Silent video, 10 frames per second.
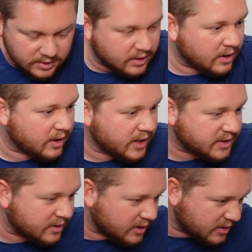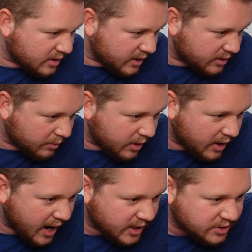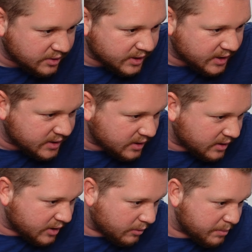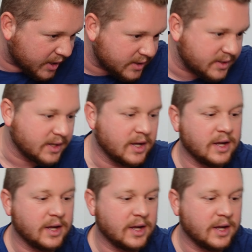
Oh yeah, so it does look like the rear axle is a little bent.